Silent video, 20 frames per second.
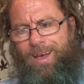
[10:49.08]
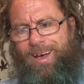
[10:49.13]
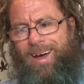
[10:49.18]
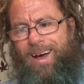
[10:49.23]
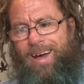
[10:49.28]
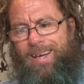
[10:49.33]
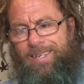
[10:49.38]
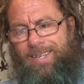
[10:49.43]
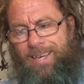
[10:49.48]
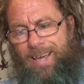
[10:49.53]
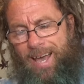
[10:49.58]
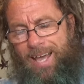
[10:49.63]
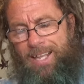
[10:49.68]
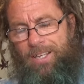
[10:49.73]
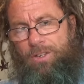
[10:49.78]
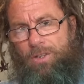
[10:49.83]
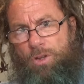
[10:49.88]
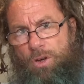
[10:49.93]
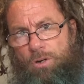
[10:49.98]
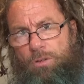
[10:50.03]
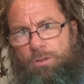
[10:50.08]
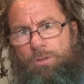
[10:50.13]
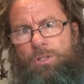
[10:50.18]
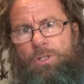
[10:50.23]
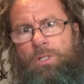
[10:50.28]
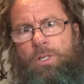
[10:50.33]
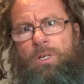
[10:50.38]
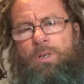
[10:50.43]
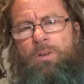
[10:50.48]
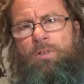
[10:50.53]
I cannot
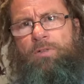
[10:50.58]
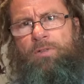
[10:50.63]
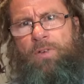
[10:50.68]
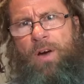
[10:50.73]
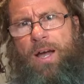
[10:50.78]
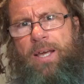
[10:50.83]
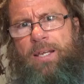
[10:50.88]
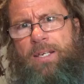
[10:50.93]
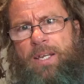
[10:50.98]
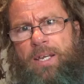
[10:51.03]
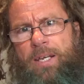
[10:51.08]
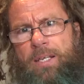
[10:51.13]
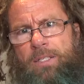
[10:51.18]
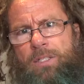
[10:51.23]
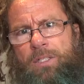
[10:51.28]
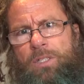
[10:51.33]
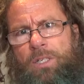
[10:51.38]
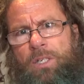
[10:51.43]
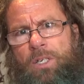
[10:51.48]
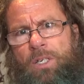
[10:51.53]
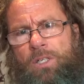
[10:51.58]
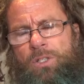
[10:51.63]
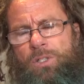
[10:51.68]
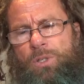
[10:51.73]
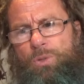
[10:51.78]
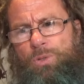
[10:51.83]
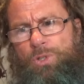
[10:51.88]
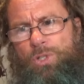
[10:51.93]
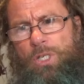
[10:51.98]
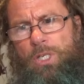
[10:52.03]
find it
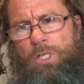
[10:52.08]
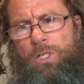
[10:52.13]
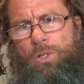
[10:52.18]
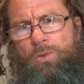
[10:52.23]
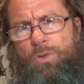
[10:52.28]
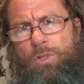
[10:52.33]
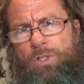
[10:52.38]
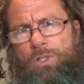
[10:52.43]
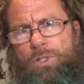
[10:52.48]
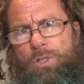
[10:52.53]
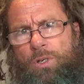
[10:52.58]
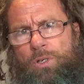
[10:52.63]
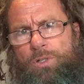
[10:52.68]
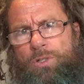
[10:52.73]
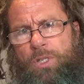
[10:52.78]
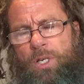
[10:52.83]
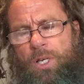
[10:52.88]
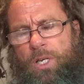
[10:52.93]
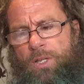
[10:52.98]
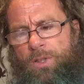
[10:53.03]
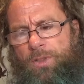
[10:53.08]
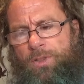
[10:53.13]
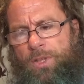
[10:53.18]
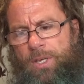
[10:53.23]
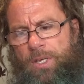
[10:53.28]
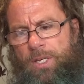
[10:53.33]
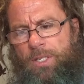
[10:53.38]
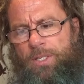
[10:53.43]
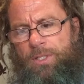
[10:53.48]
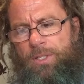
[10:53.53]
to see the Christos in
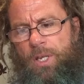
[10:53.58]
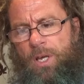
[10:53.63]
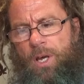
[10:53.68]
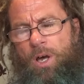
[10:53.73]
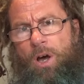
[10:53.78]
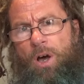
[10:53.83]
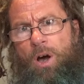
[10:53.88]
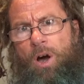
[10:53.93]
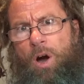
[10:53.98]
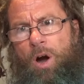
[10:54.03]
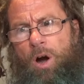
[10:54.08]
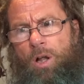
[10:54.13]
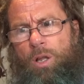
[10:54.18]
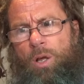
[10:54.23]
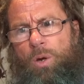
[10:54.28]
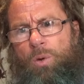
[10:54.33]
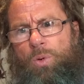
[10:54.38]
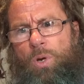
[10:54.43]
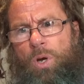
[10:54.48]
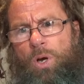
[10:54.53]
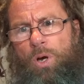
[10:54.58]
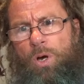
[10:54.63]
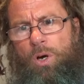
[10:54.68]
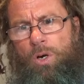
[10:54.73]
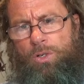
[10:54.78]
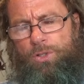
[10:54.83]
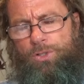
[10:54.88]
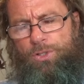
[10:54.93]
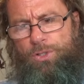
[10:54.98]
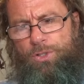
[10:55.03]
these hollow
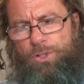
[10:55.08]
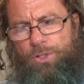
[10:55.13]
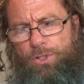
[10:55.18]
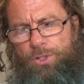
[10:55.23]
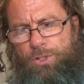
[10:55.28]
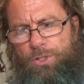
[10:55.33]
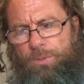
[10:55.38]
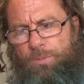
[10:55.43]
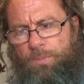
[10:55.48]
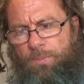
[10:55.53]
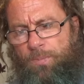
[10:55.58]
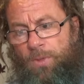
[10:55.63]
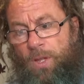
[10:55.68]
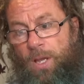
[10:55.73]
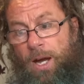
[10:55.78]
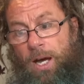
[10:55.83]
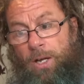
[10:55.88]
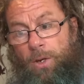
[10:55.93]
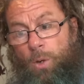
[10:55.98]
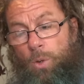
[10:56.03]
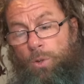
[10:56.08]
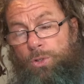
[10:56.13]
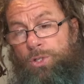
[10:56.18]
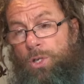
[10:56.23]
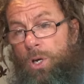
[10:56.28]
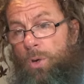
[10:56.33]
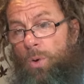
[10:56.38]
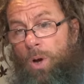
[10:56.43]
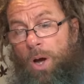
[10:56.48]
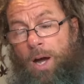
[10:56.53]
husks. And
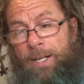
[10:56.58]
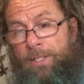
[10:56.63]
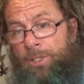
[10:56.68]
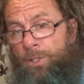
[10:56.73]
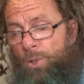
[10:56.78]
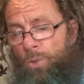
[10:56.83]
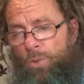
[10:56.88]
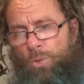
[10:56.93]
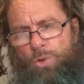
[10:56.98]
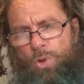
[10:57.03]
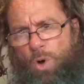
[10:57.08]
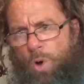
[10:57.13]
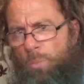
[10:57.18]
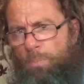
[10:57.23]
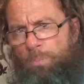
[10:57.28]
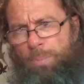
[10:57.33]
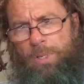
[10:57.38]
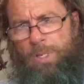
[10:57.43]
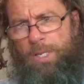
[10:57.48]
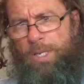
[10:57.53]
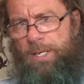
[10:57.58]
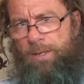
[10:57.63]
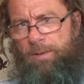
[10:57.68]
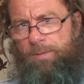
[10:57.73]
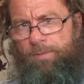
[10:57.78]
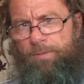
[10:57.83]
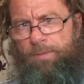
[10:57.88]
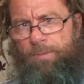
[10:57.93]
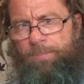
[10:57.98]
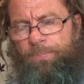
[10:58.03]
also, I do not
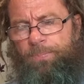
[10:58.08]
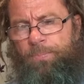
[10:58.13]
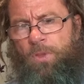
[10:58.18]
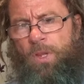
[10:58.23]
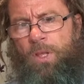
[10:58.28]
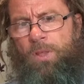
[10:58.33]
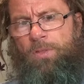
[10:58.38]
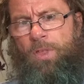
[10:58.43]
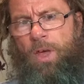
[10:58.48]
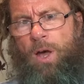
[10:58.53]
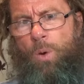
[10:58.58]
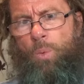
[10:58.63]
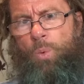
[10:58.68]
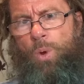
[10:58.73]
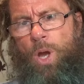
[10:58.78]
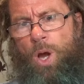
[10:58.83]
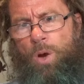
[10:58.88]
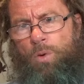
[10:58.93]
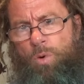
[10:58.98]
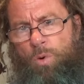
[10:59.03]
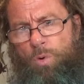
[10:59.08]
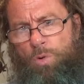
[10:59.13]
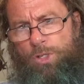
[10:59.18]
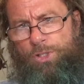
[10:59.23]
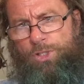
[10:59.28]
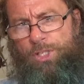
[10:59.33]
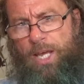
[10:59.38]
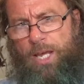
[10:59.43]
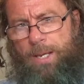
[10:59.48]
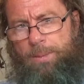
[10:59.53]
believe that we are all the
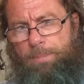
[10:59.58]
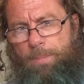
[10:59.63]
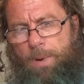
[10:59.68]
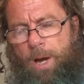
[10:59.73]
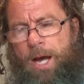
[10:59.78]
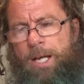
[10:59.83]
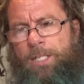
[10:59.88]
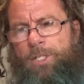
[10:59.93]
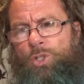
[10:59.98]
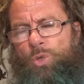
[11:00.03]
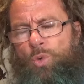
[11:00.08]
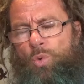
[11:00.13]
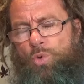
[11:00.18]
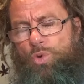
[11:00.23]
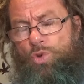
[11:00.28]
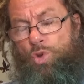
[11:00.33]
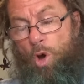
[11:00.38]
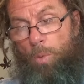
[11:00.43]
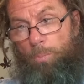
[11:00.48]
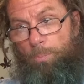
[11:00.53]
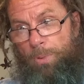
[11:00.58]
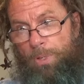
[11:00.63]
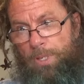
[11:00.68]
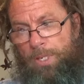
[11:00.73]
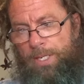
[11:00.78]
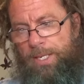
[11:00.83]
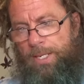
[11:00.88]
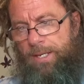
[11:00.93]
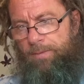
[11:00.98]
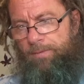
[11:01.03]
same. I do not
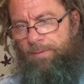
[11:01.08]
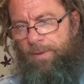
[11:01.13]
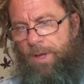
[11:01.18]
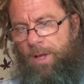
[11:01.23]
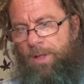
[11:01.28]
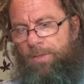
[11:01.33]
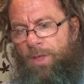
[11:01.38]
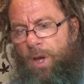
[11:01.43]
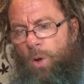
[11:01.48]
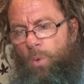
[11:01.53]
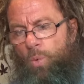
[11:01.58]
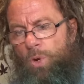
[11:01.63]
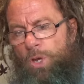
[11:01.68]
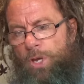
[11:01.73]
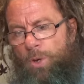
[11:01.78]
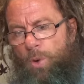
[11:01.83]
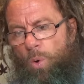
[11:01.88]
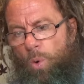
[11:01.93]
believe that we